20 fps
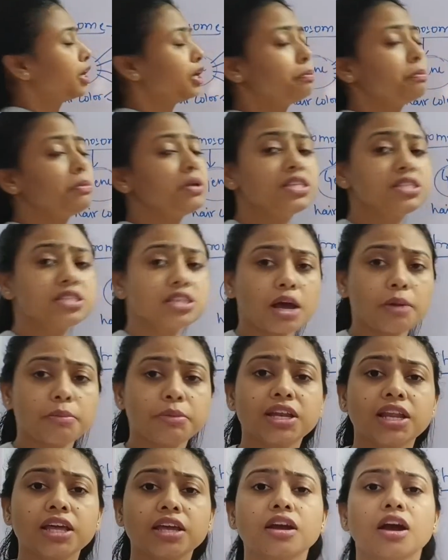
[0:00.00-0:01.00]
it means, I
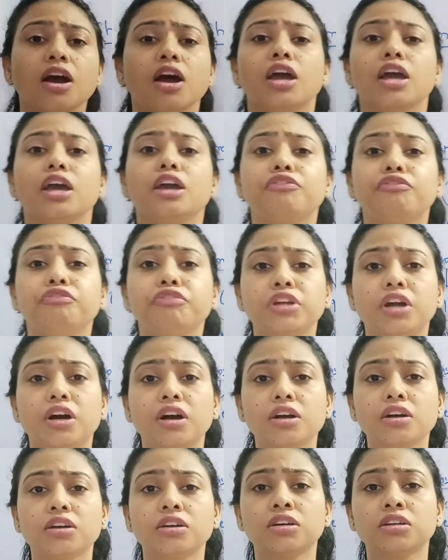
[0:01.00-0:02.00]
mean, like if
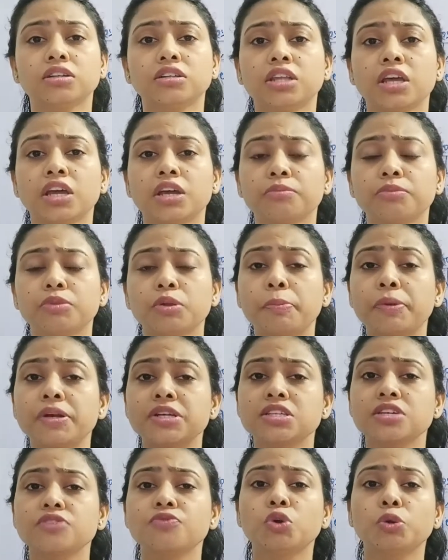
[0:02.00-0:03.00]
the
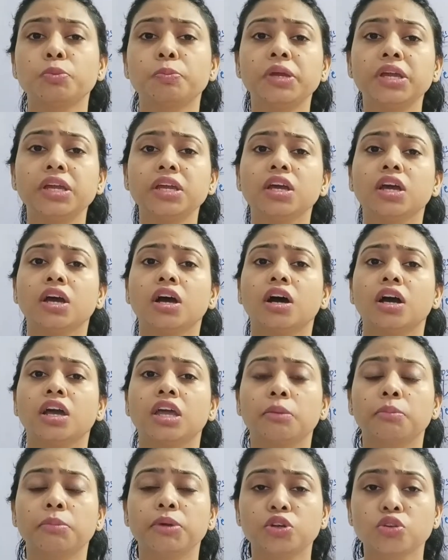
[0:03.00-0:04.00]
person would be
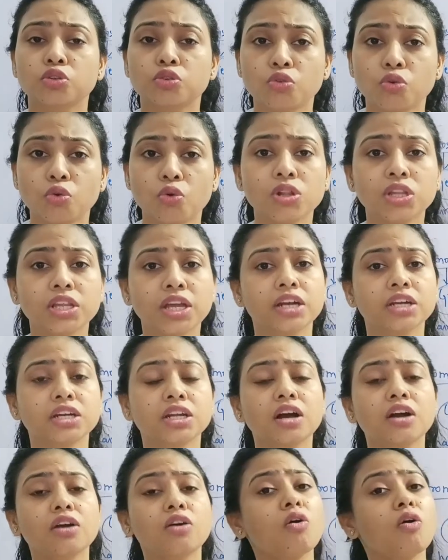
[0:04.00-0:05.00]
able to roll their
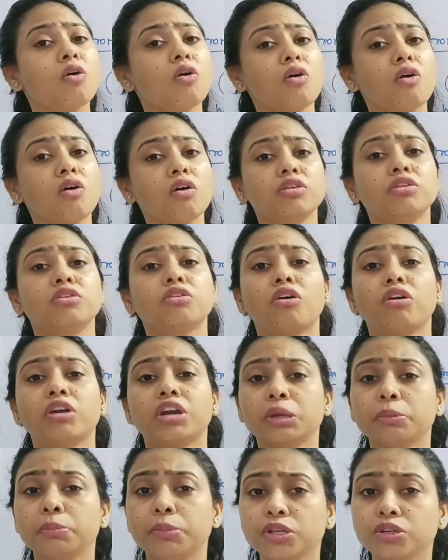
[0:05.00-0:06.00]
tongue or not
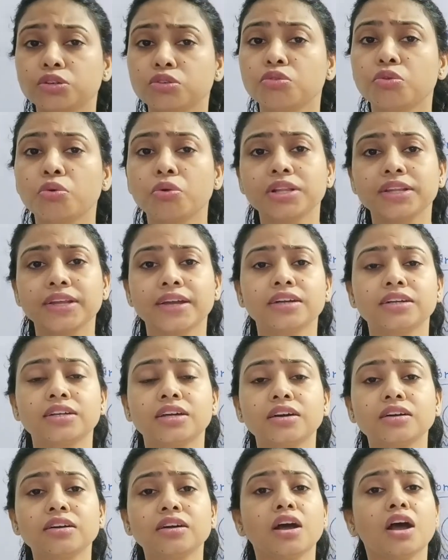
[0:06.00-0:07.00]
able to roll their
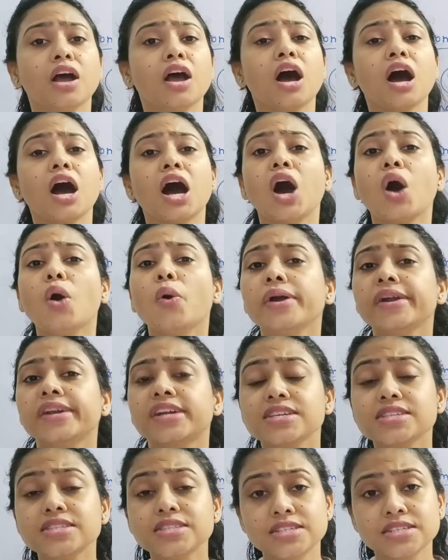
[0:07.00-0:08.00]
tongue, how it
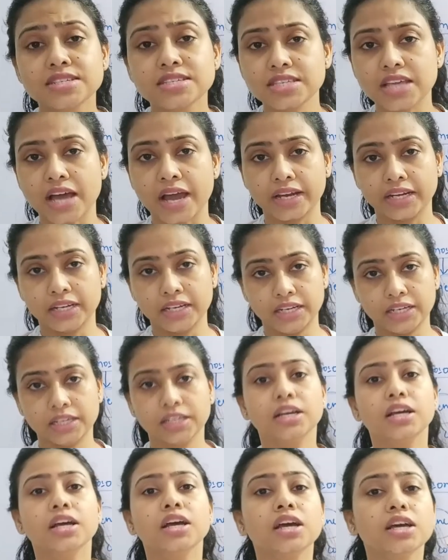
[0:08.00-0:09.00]
is decided.
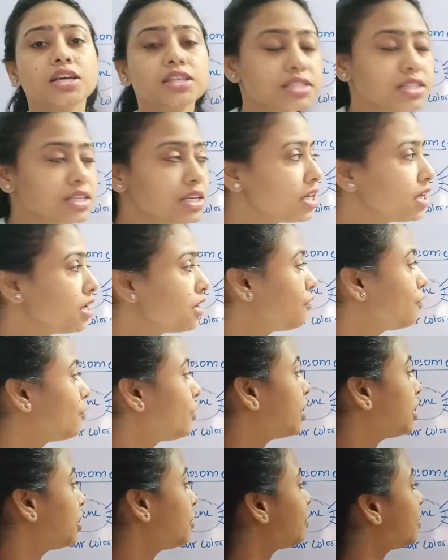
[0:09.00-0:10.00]
See,
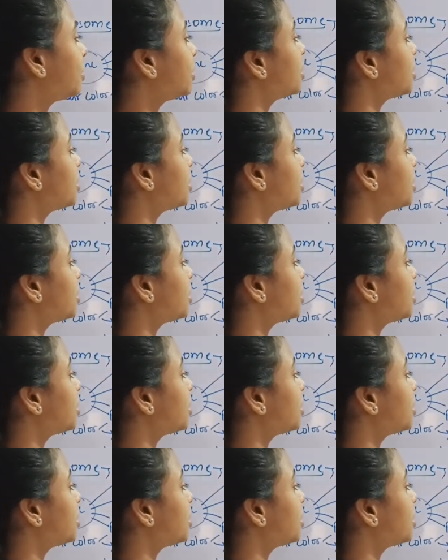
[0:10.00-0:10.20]
whenever